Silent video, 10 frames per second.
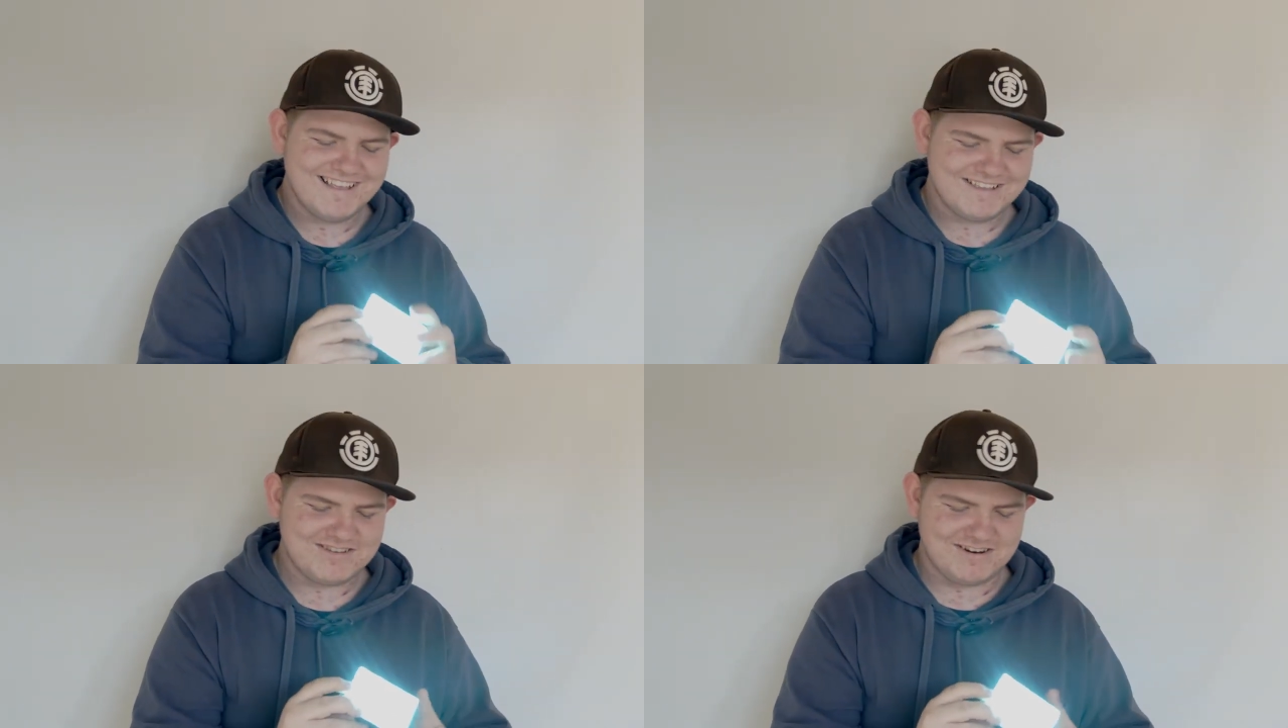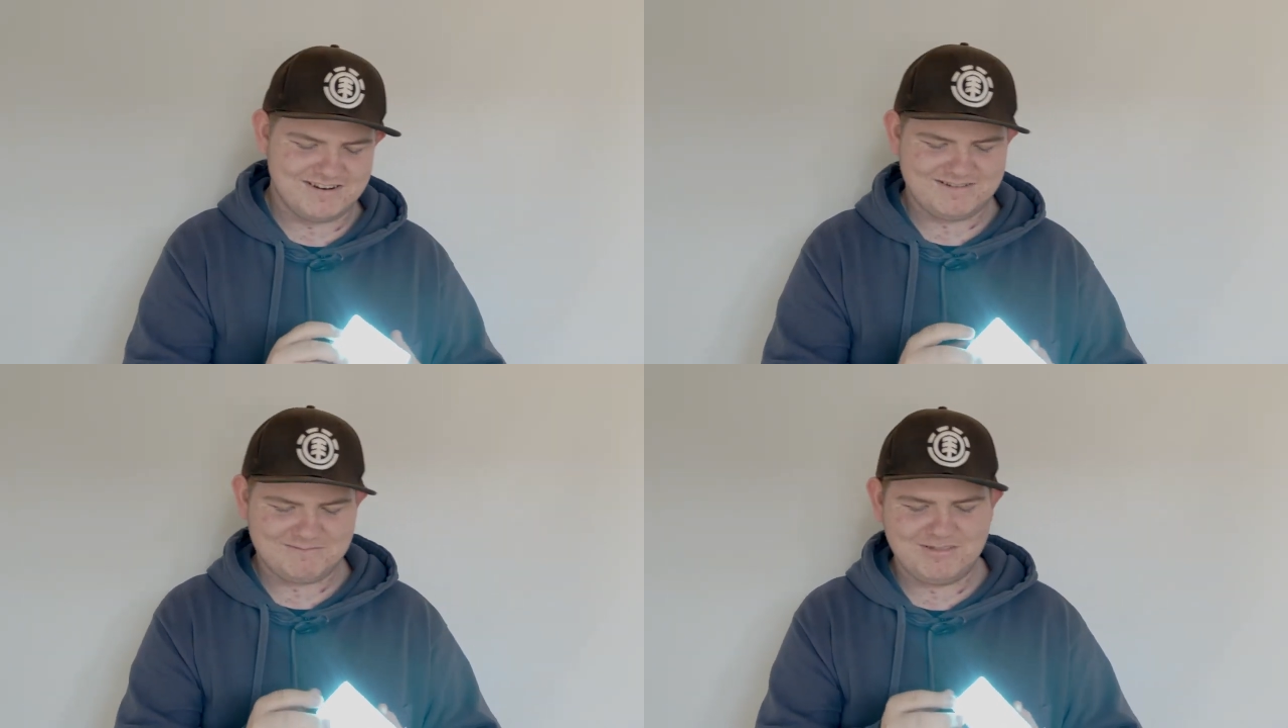
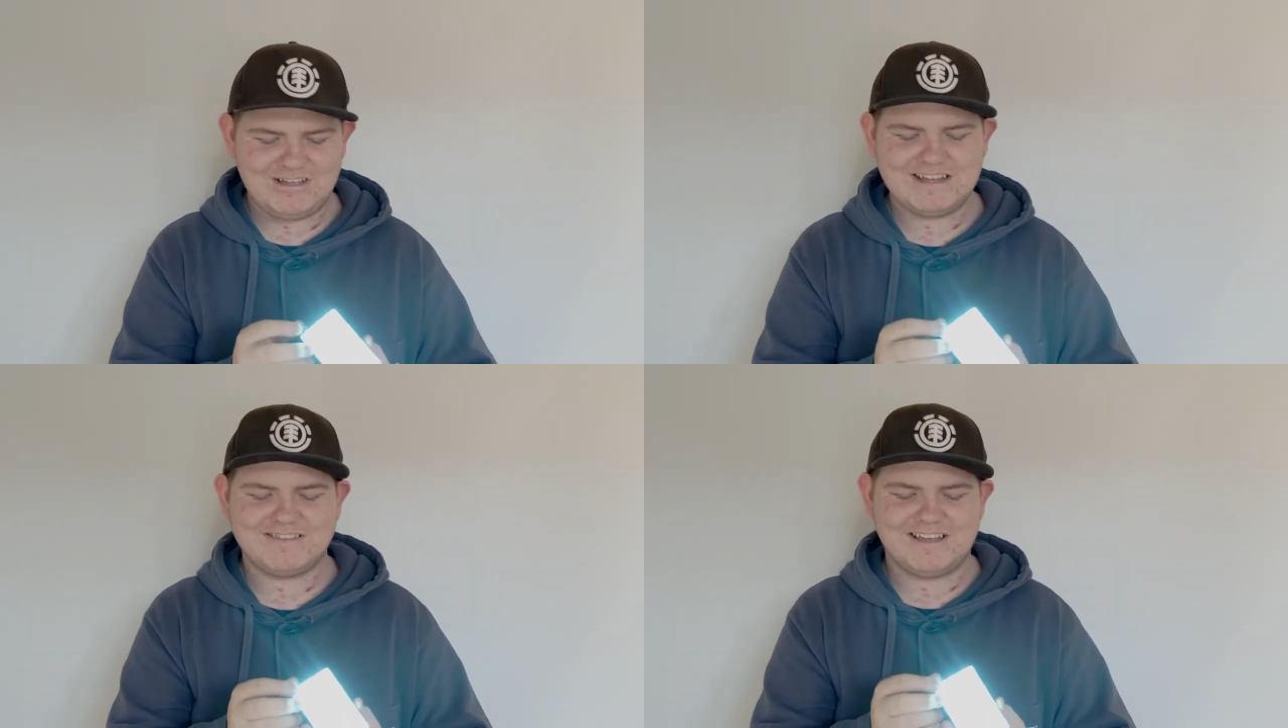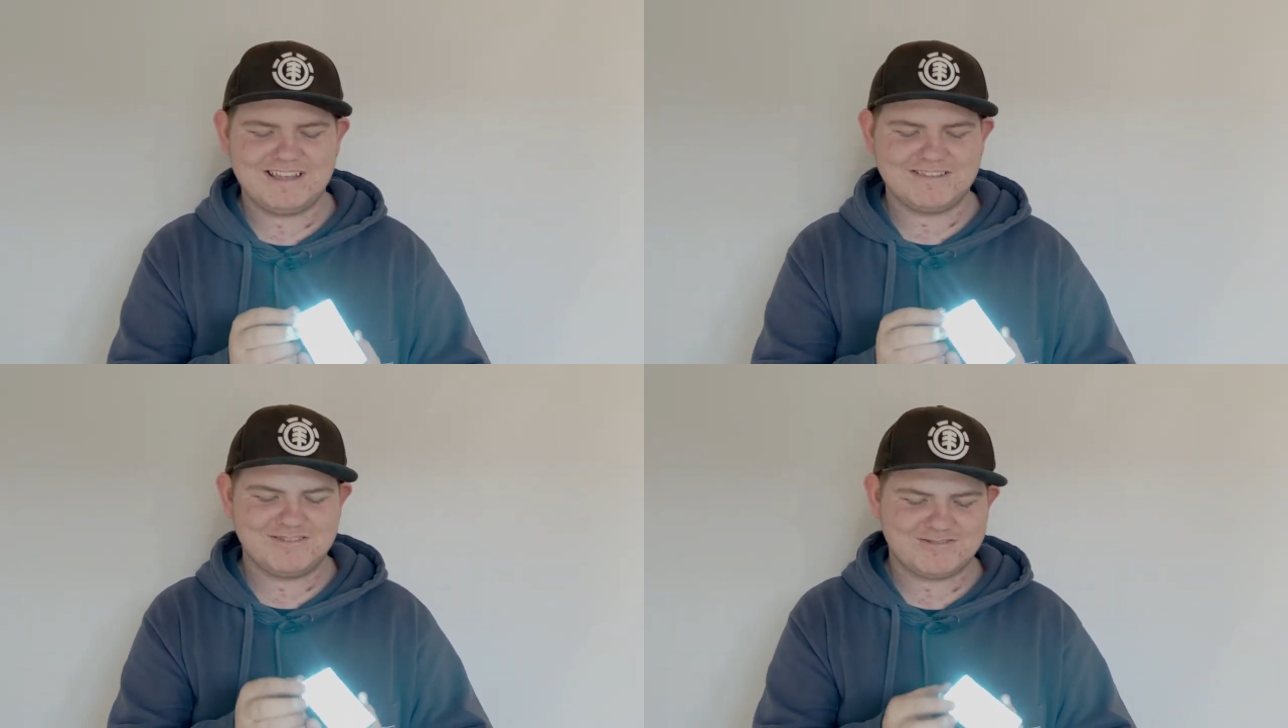sorry, lights, I
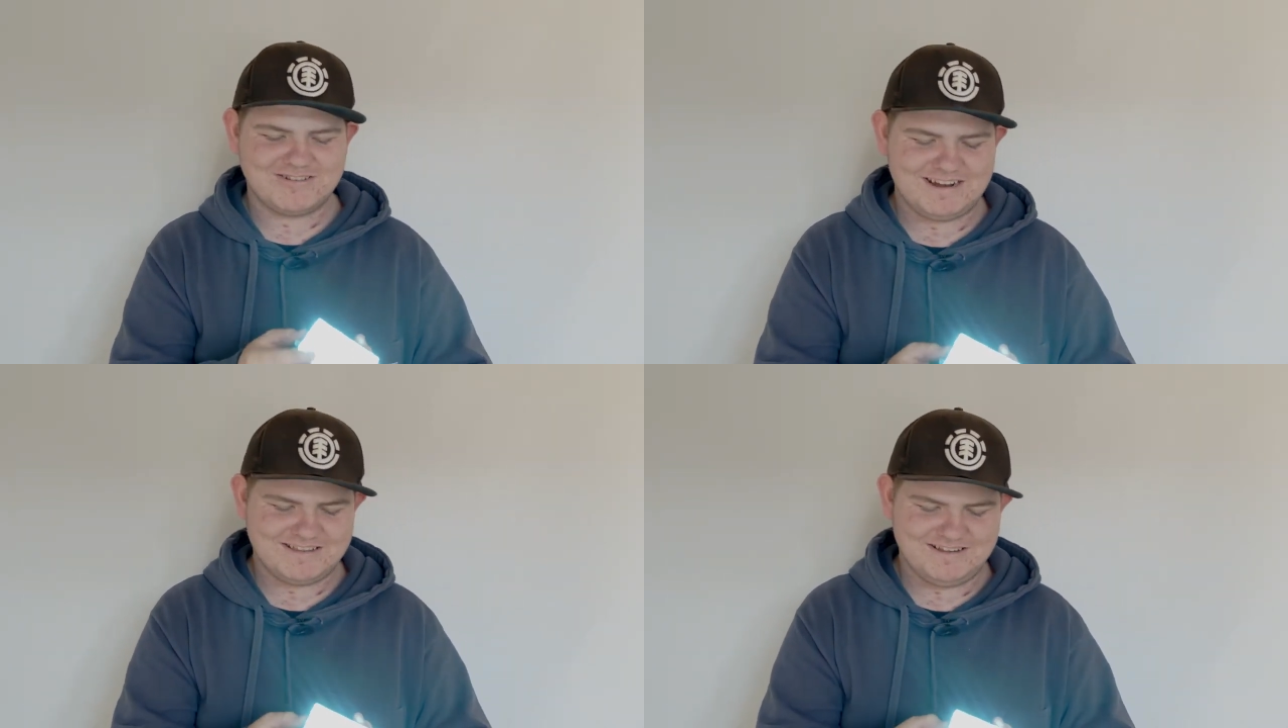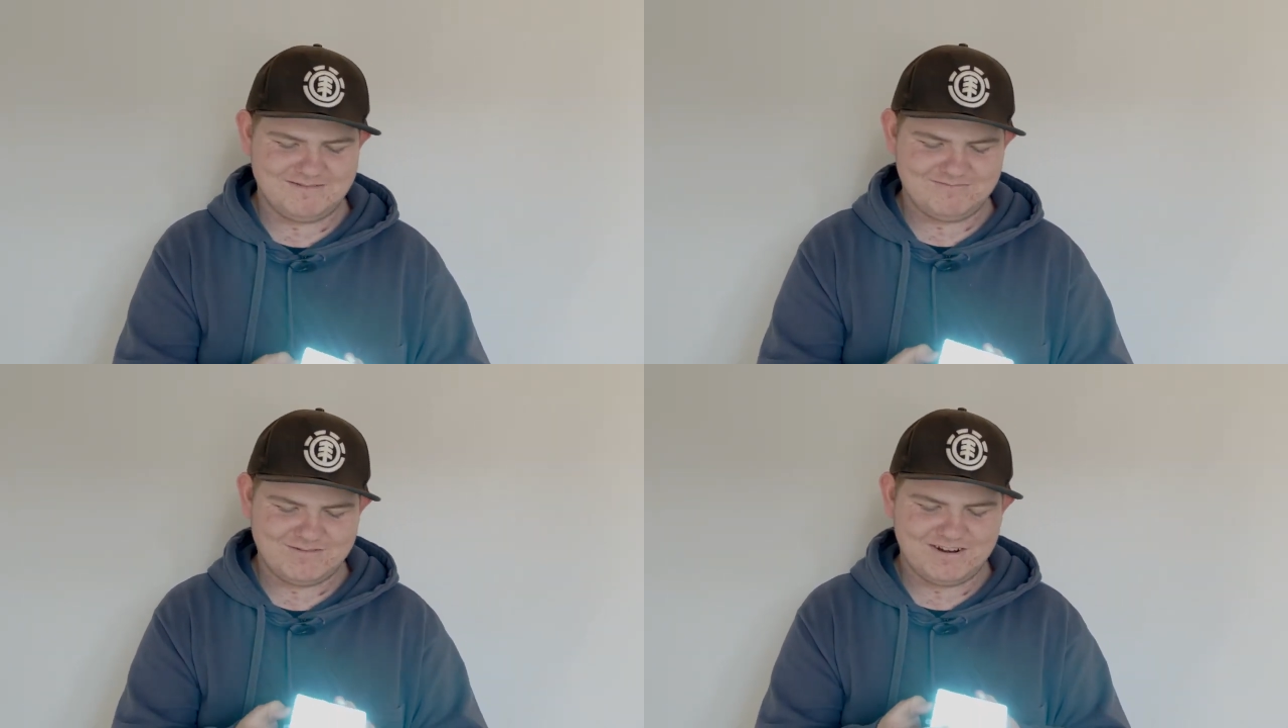get distracted.
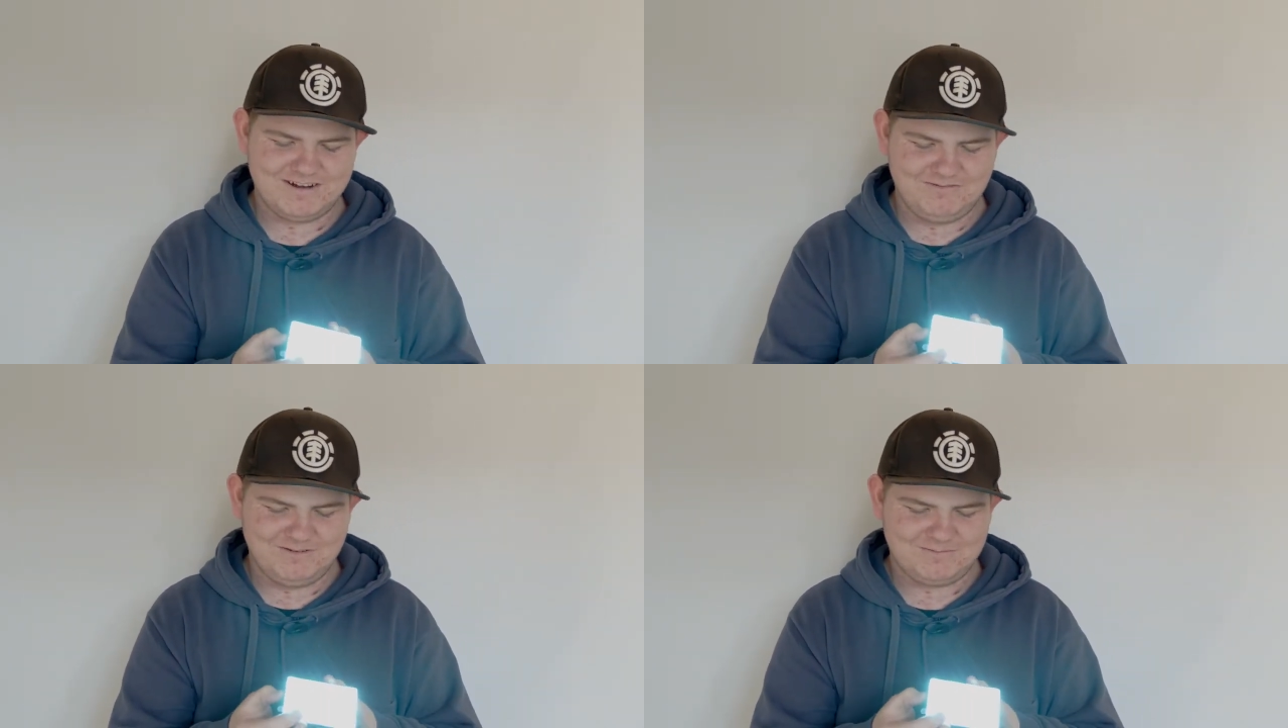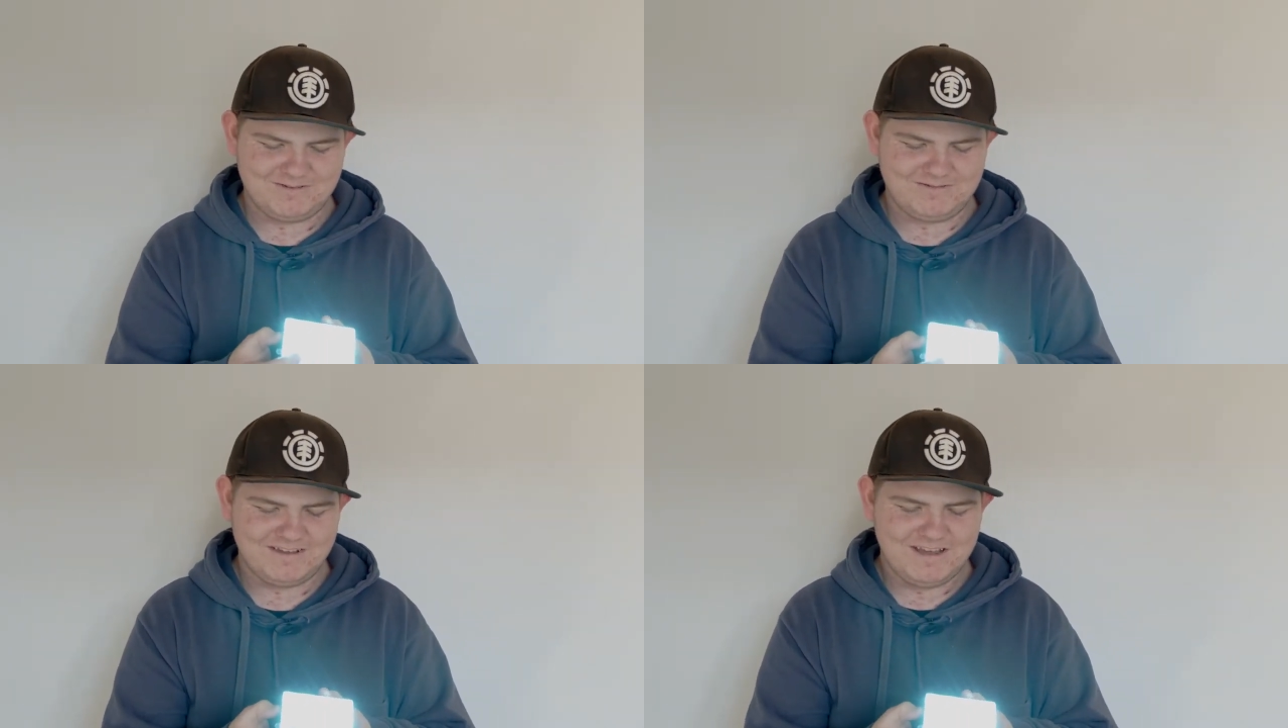I'm trying to film
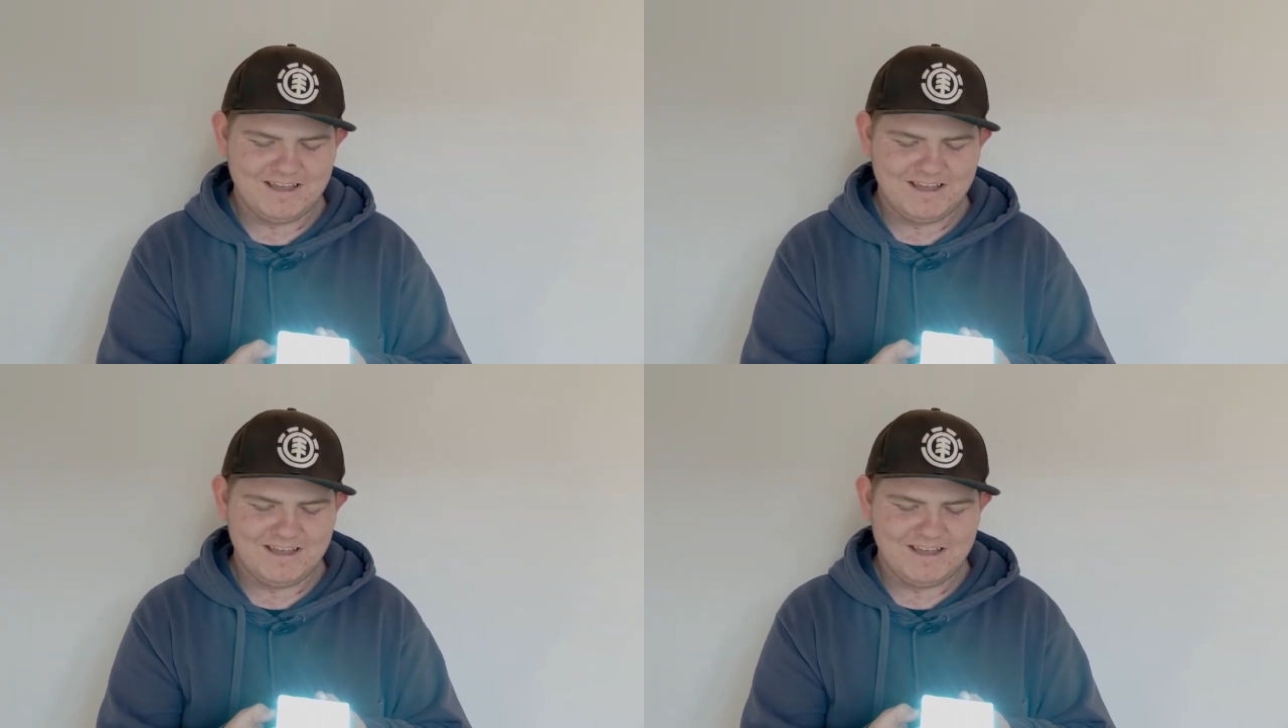something.